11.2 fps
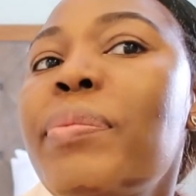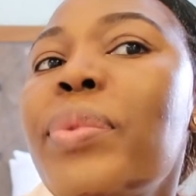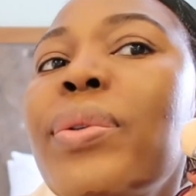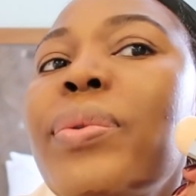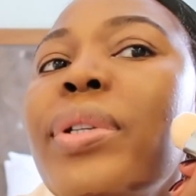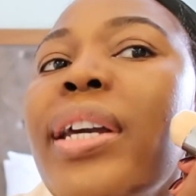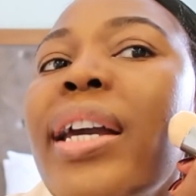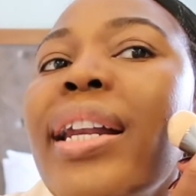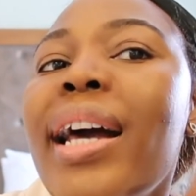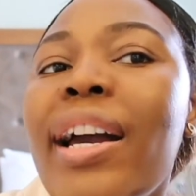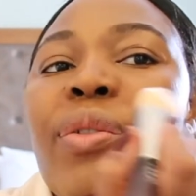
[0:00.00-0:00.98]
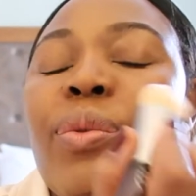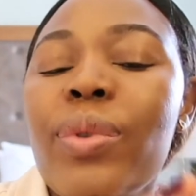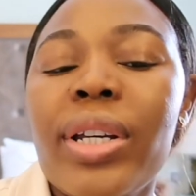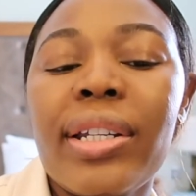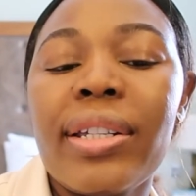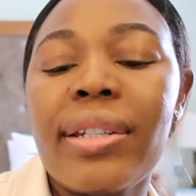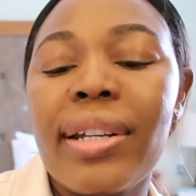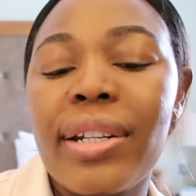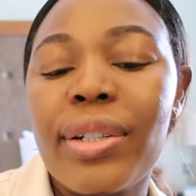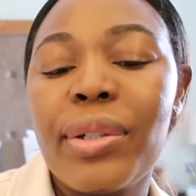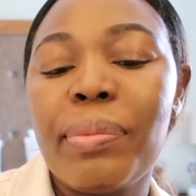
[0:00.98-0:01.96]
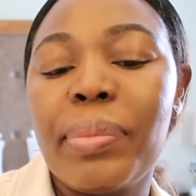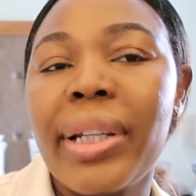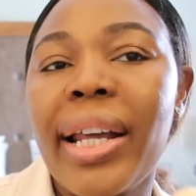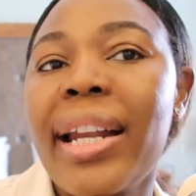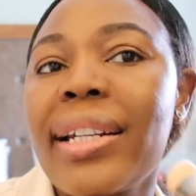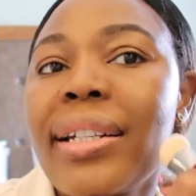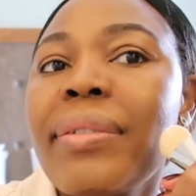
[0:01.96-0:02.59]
Beauty and I really start to blend.